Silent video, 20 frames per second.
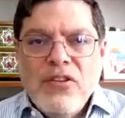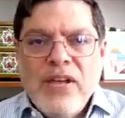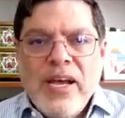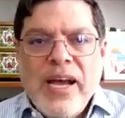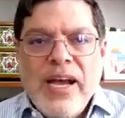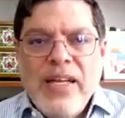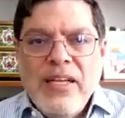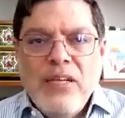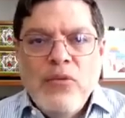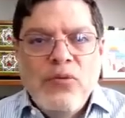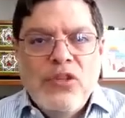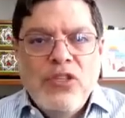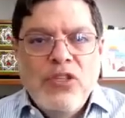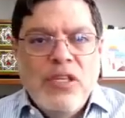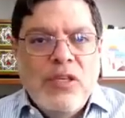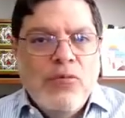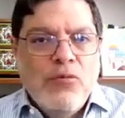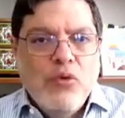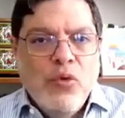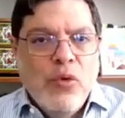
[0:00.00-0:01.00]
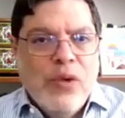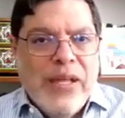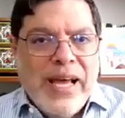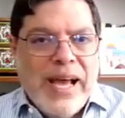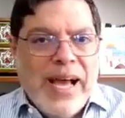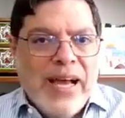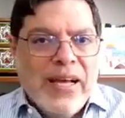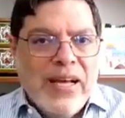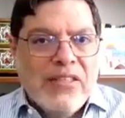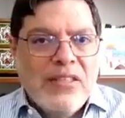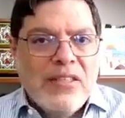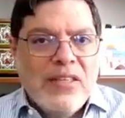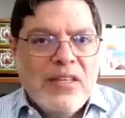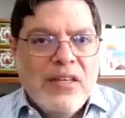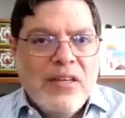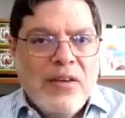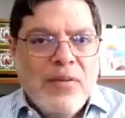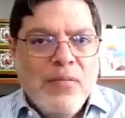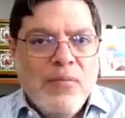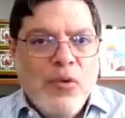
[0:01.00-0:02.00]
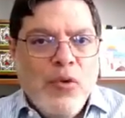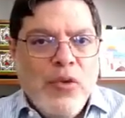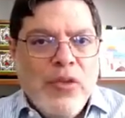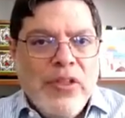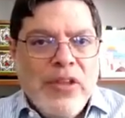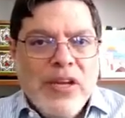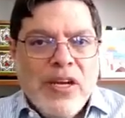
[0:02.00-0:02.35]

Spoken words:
tiny regimes will last more